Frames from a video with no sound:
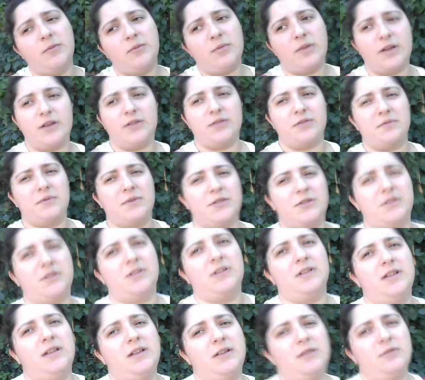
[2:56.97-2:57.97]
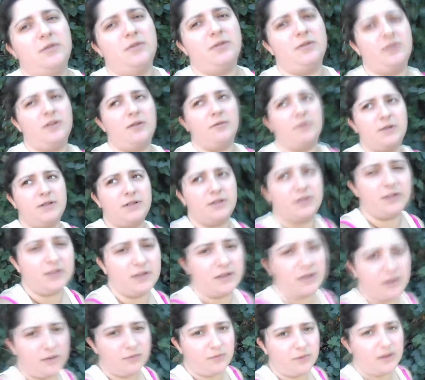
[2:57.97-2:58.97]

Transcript: because originally